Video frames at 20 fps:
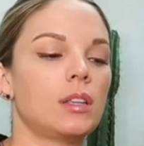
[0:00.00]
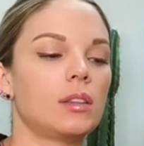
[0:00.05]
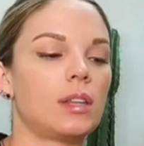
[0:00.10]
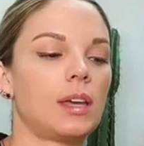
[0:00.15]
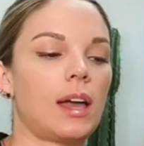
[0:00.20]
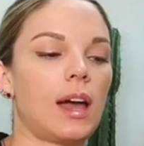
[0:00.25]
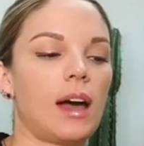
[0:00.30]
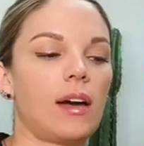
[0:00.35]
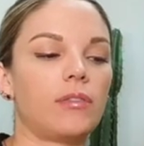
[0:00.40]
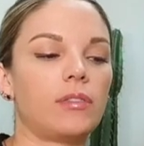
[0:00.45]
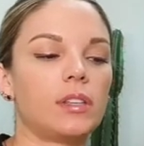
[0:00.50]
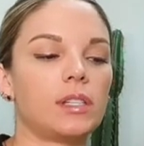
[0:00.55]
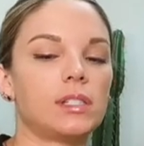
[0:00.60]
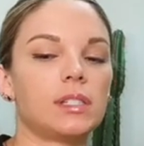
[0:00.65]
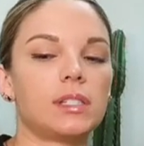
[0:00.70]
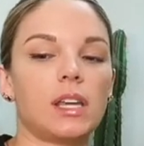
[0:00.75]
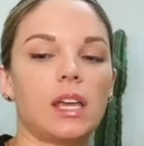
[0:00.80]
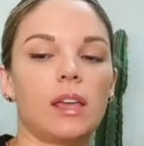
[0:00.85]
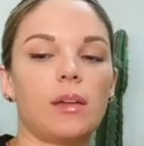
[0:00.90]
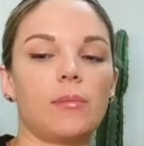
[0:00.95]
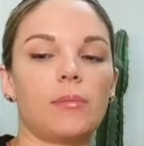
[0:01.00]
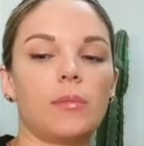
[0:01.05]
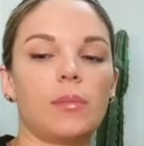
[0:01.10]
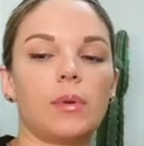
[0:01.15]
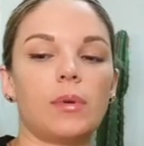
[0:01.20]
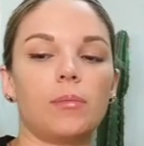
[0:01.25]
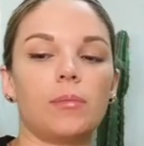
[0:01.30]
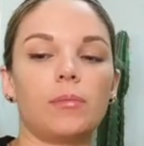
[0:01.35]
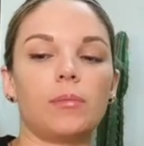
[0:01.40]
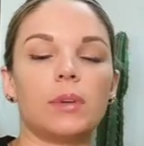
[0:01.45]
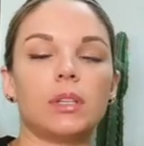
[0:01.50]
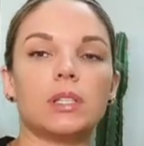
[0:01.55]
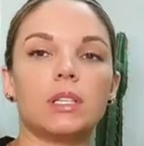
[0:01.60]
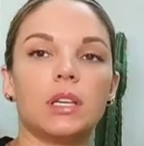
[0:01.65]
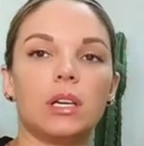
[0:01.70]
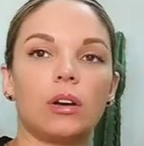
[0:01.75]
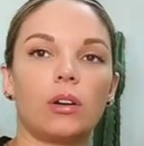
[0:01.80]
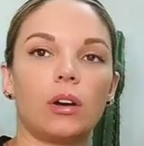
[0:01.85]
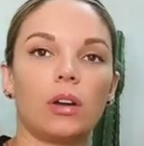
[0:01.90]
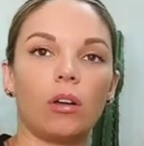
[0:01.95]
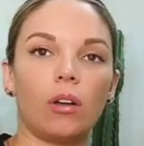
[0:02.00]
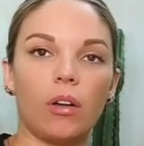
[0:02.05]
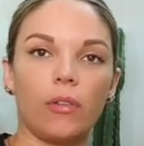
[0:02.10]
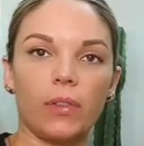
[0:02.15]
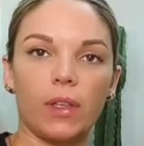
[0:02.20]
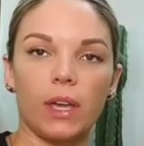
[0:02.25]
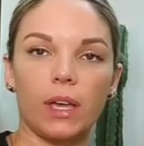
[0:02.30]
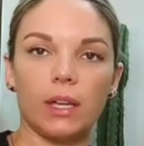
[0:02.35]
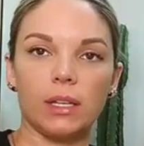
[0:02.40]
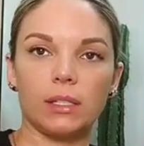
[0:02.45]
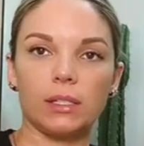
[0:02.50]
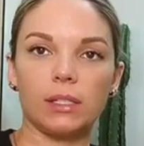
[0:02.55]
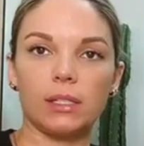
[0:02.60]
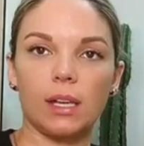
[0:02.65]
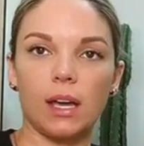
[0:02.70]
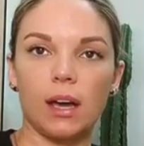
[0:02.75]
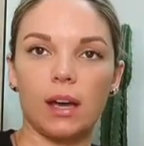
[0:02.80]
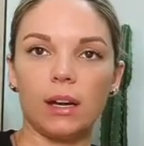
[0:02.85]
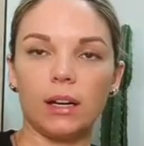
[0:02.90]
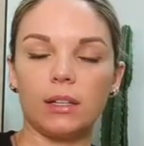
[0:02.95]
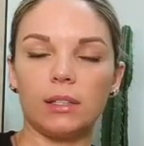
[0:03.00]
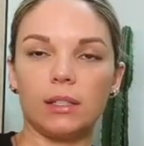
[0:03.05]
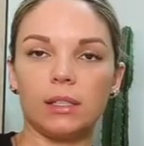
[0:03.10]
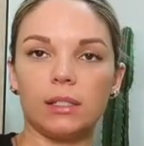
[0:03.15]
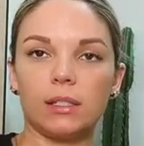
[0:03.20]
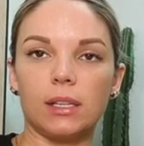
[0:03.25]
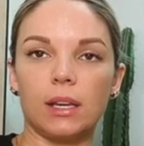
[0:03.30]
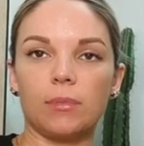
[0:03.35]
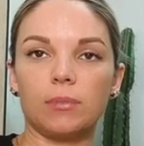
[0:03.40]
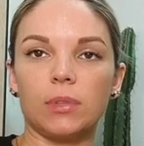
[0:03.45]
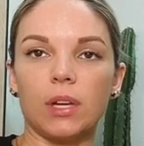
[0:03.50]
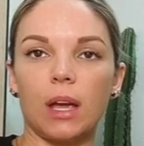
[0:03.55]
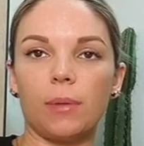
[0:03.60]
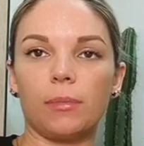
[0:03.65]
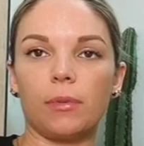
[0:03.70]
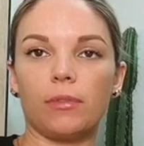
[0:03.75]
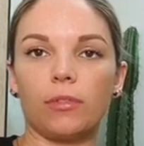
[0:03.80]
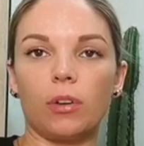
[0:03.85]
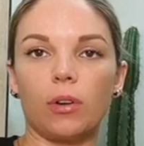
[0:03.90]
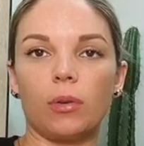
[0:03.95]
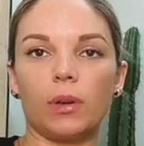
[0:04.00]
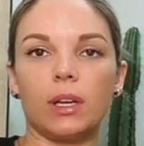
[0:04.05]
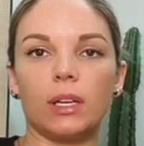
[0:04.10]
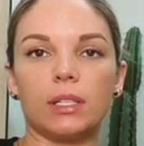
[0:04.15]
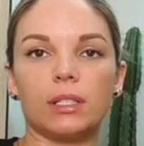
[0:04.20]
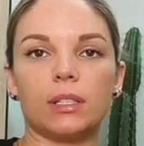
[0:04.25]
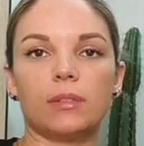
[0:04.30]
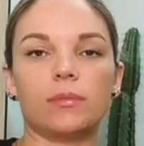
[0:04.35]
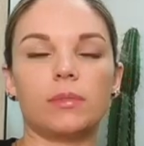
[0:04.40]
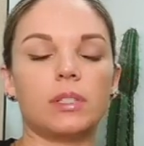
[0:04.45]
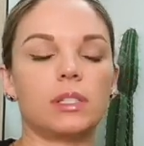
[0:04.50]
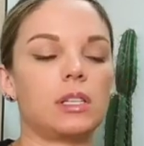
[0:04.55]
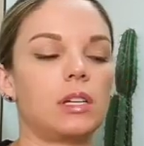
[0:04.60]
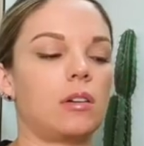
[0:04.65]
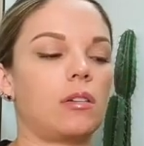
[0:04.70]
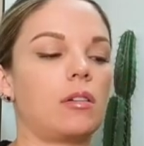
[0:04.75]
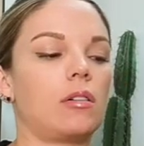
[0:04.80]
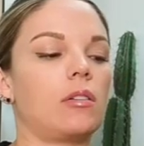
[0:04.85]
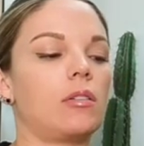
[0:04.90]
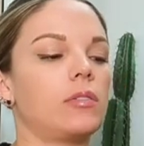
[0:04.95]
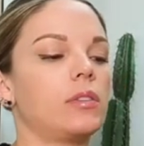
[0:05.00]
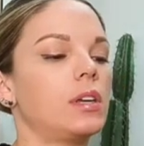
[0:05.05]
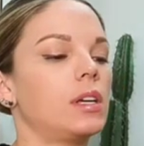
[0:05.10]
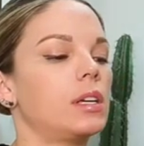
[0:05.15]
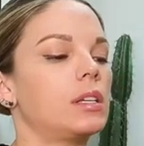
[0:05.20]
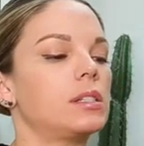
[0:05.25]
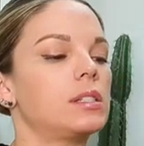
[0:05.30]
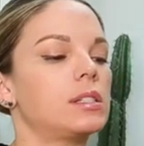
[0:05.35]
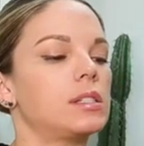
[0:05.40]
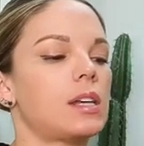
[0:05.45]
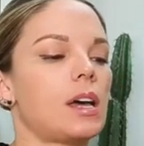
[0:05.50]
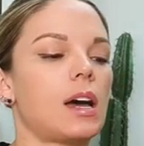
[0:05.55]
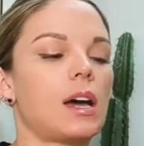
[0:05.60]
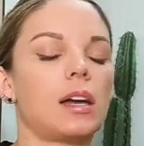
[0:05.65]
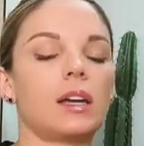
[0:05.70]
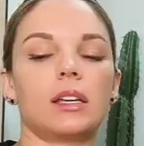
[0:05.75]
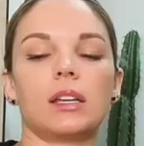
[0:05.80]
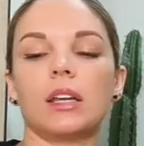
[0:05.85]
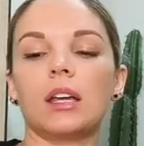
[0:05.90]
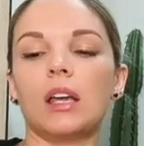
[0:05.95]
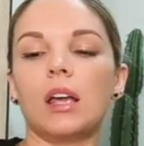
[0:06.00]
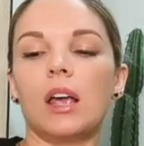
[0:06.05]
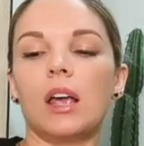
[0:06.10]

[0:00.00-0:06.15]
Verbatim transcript: They have the same material on the inside, the same type of cohesive material on the inside.